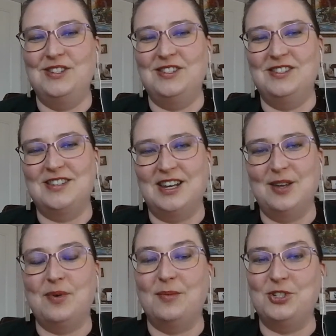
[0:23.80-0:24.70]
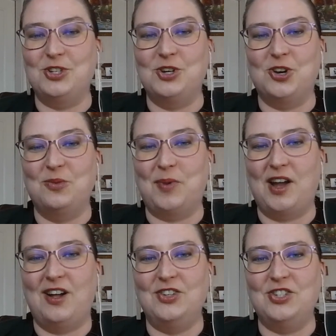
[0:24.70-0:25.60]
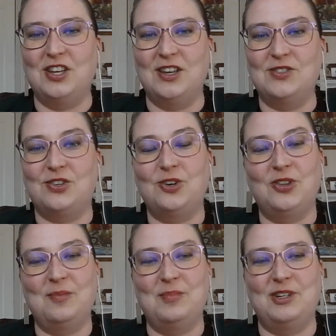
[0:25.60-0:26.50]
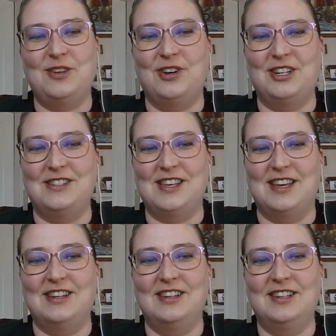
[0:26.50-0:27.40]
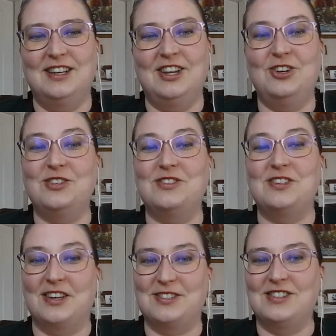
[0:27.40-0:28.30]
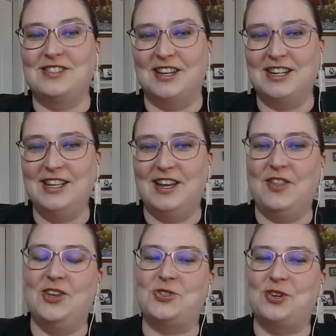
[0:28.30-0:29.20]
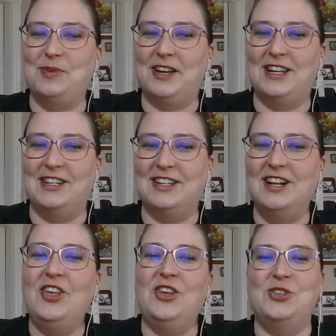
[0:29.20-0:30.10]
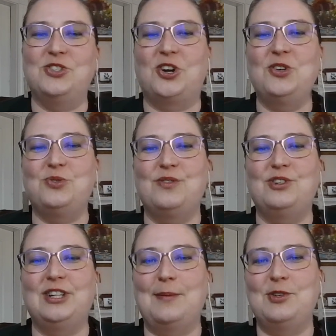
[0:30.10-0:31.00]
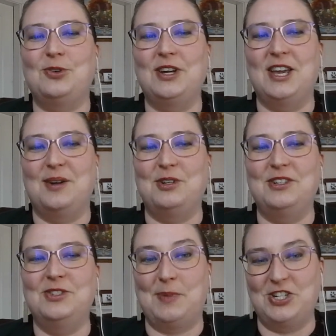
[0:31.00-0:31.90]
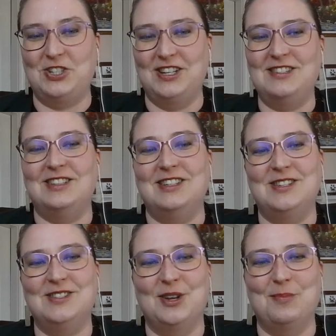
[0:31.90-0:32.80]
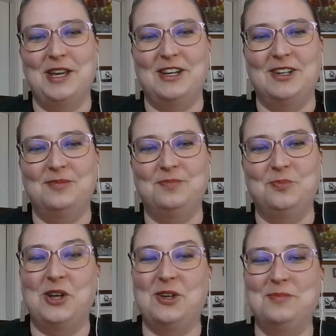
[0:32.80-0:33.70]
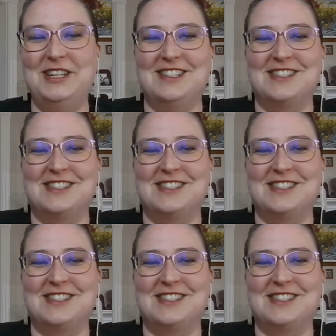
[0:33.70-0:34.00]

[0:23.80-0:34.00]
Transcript: A recent study published in Current Biology has turned that belief on its head. And here to discuss the study and the history behind it is Charles River Laboratory Animal Specialist Liz Nuttemaker. Welcome,